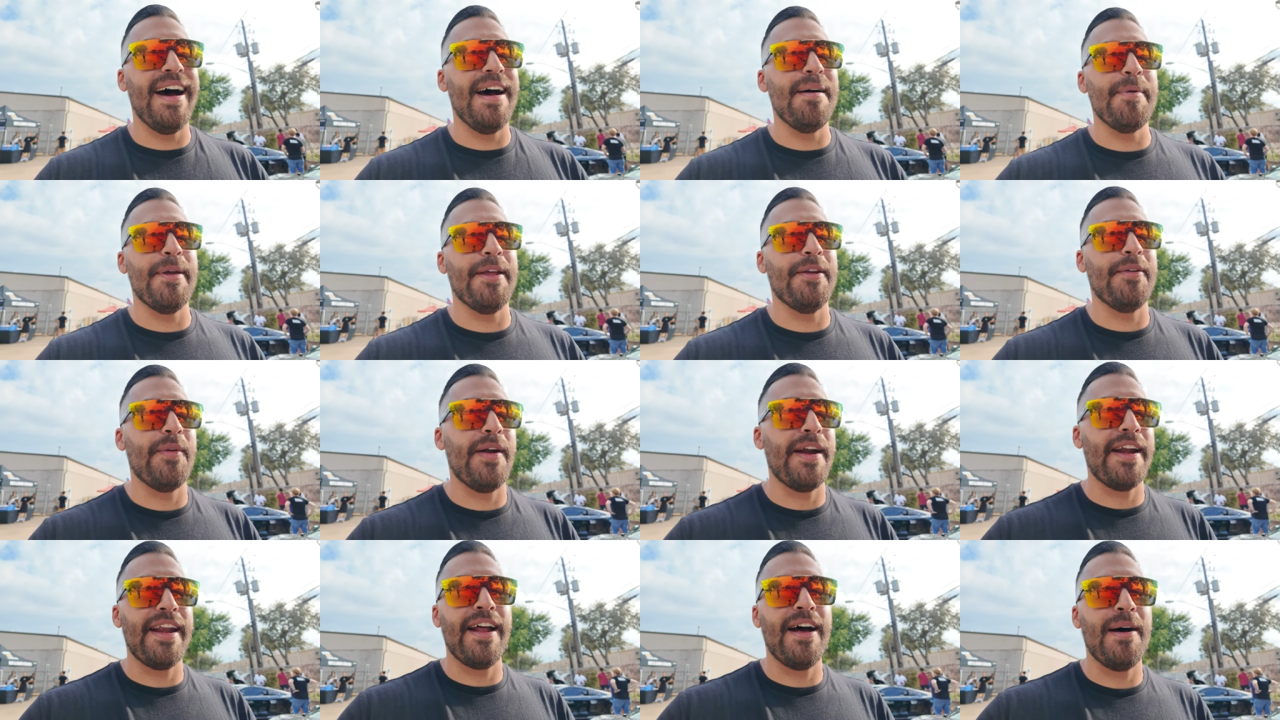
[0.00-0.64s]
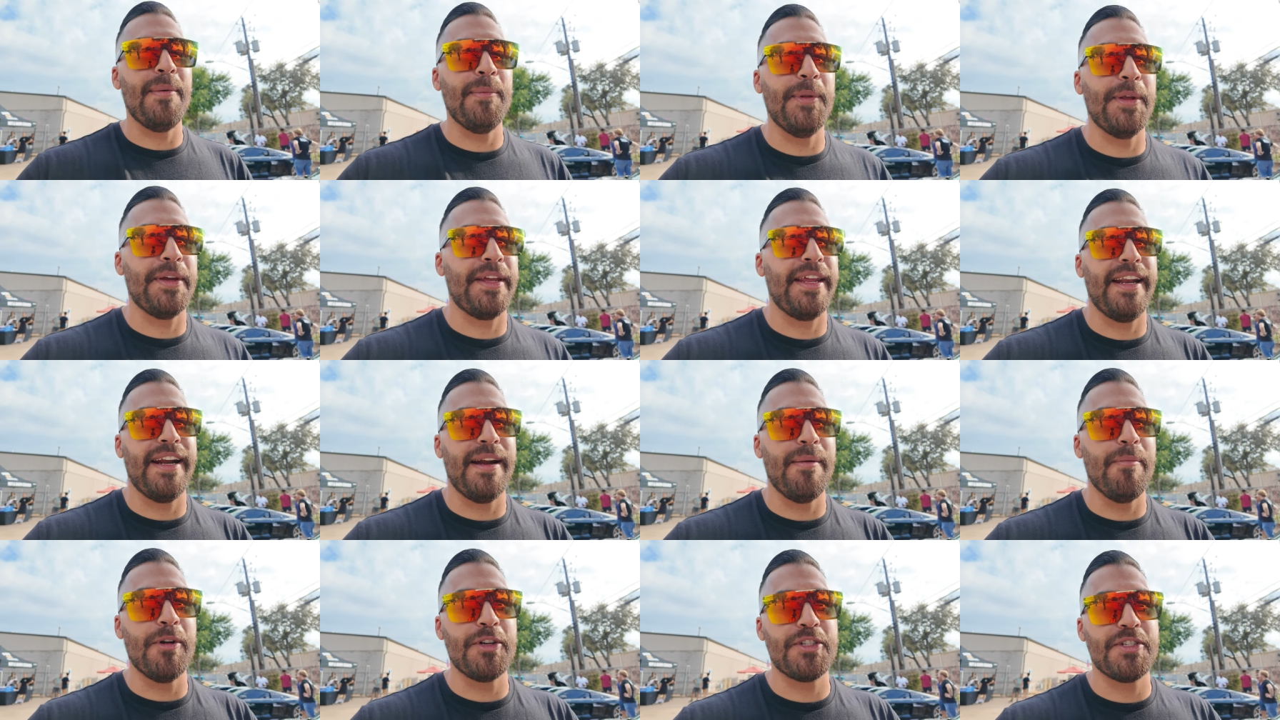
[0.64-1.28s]
I mean, right now I'm
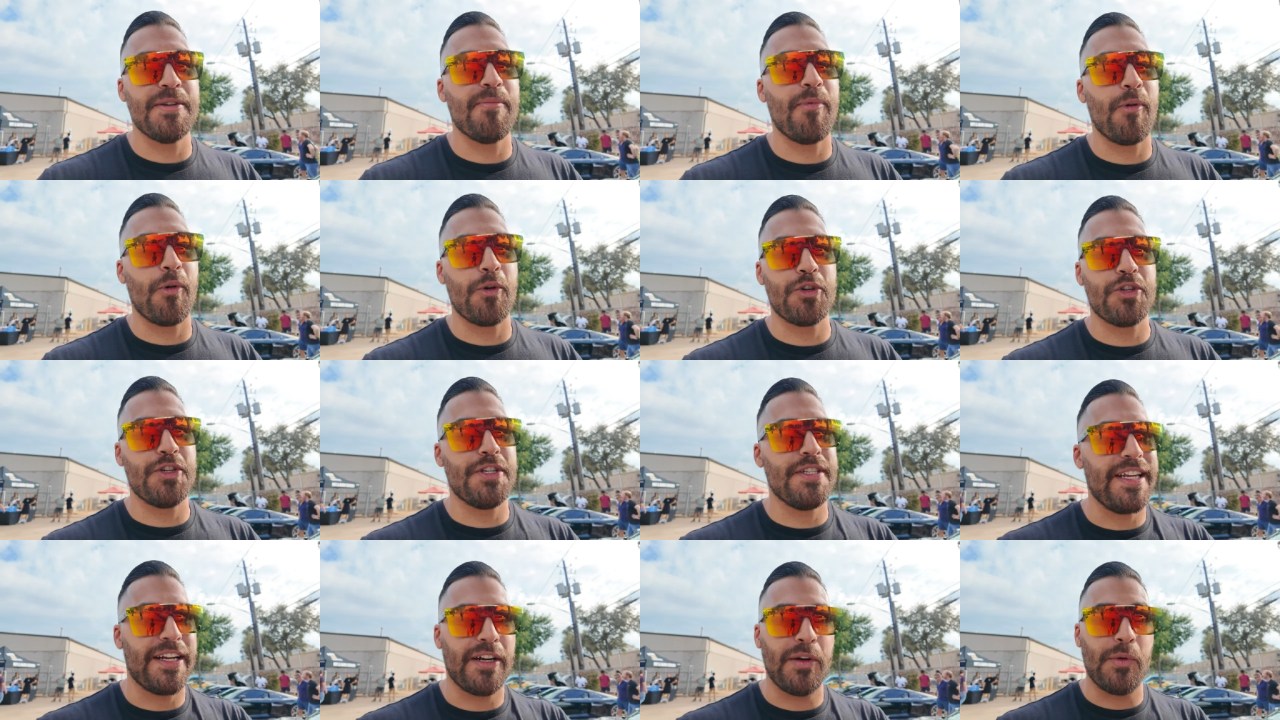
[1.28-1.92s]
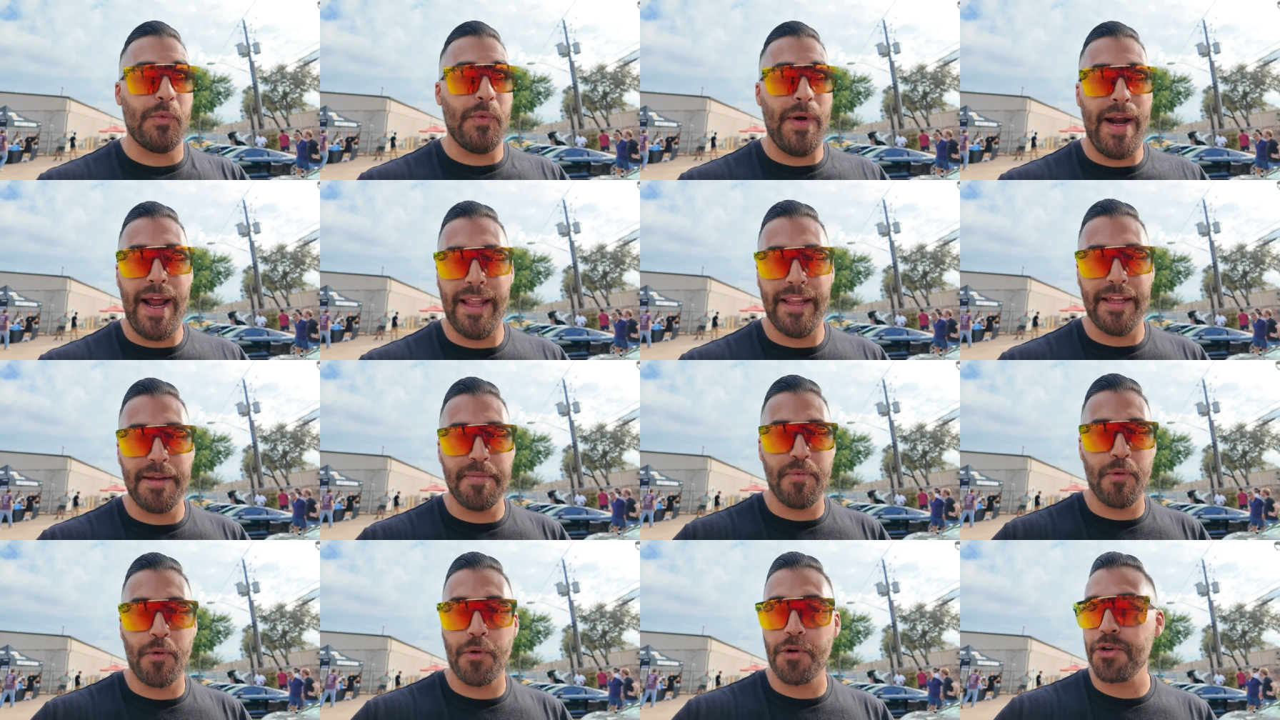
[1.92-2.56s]
looking at a bunch of Porsches, like a
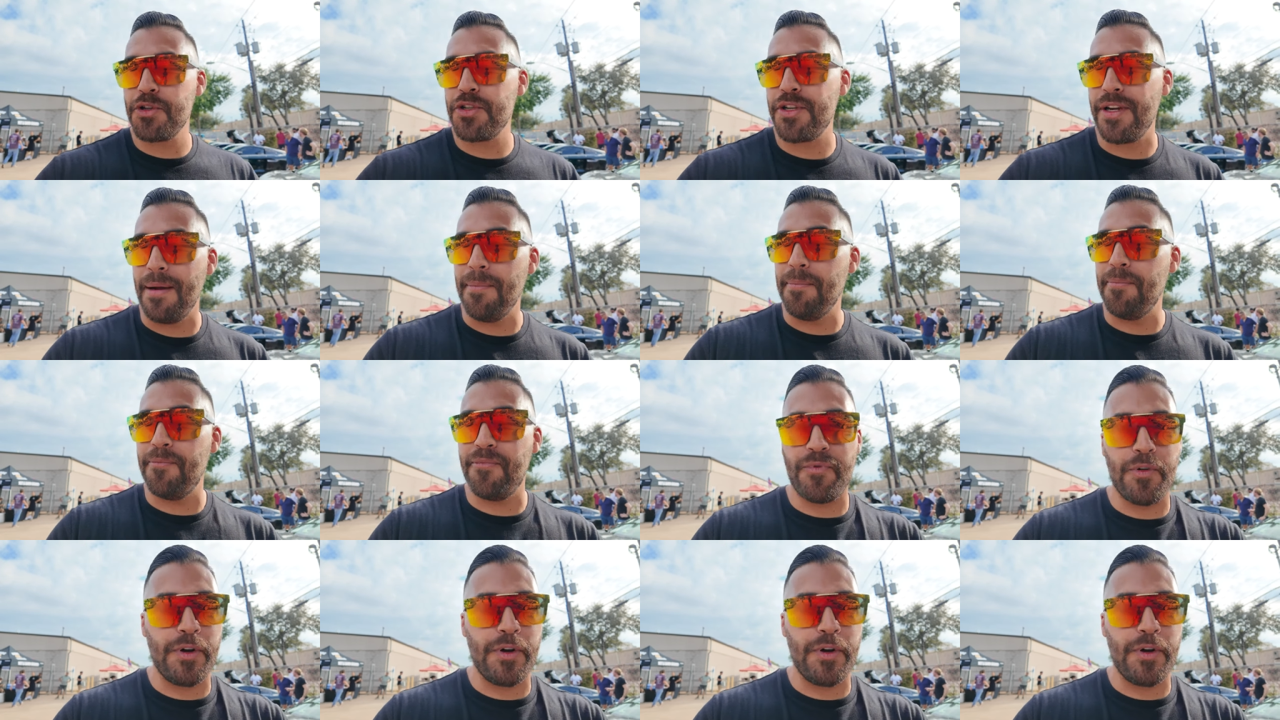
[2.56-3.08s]
rally Porsche.